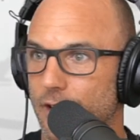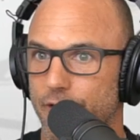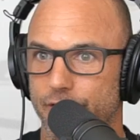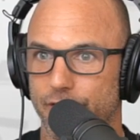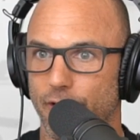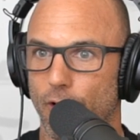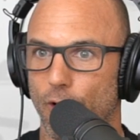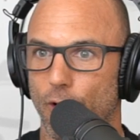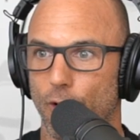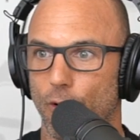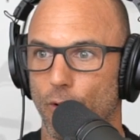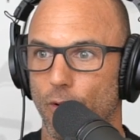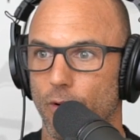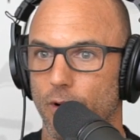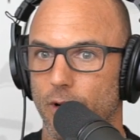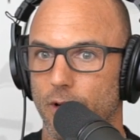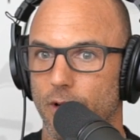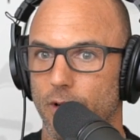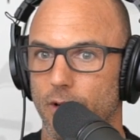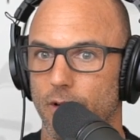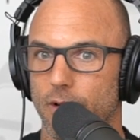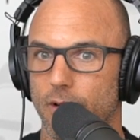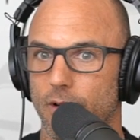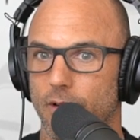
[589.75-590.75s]
So
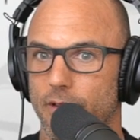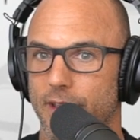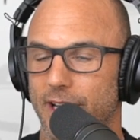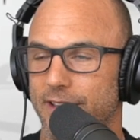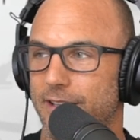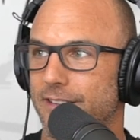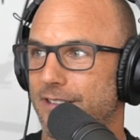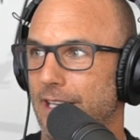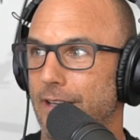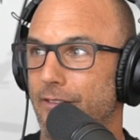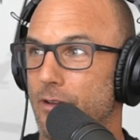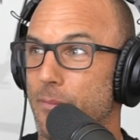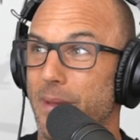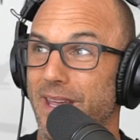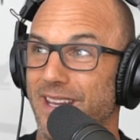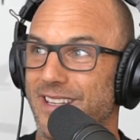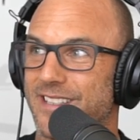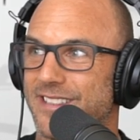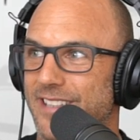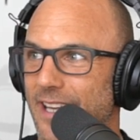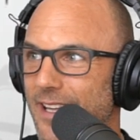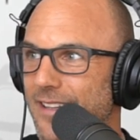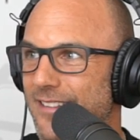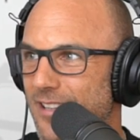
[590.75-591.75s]
that doesn't even
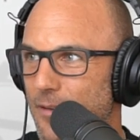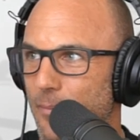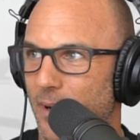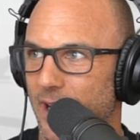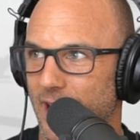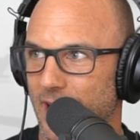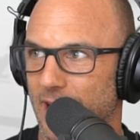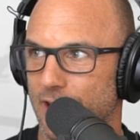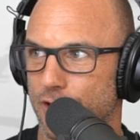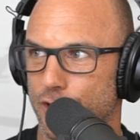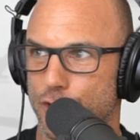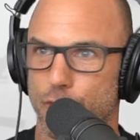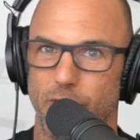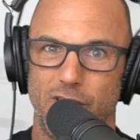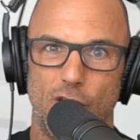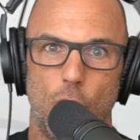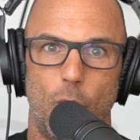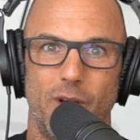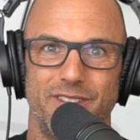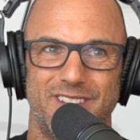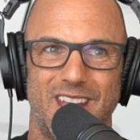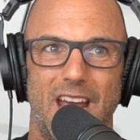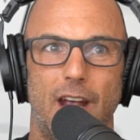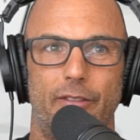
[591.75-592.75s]
make sense in my industry.
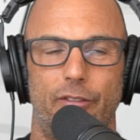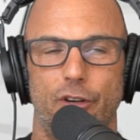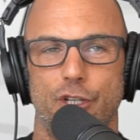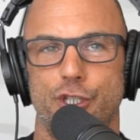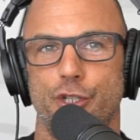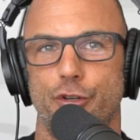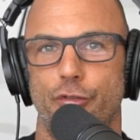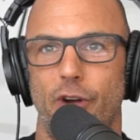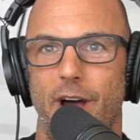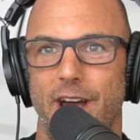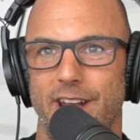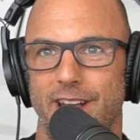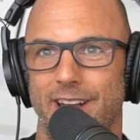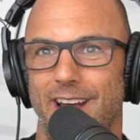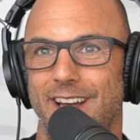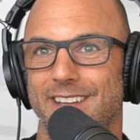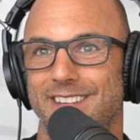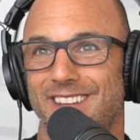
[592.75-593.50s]
No one's ever tried it.